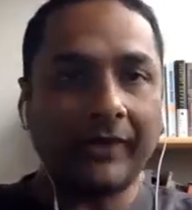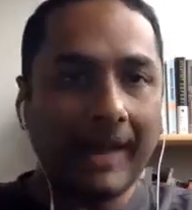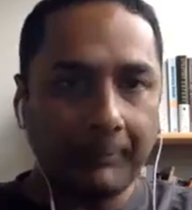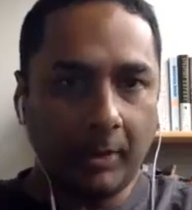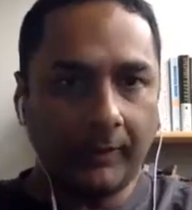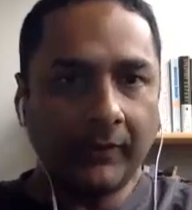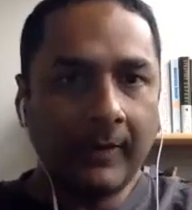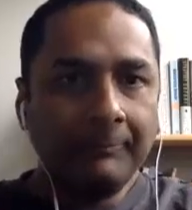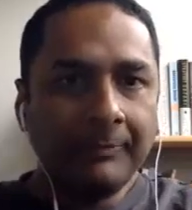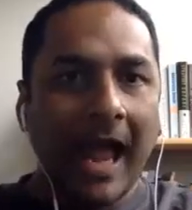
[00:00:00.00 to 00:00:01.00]
Zappos,
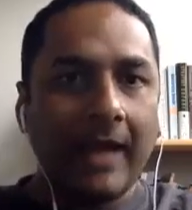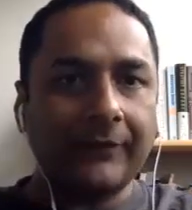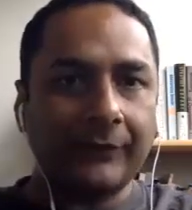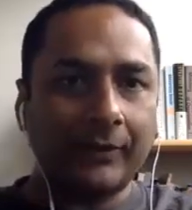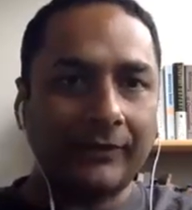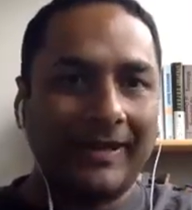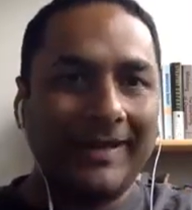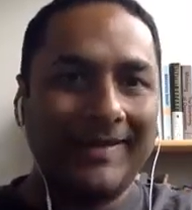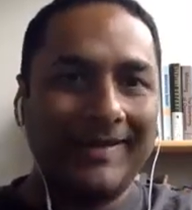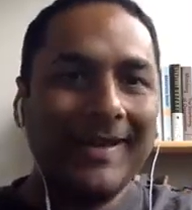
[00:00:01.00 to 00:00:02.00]
has sort of
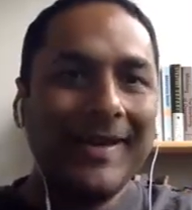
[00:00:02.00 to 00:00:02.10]
the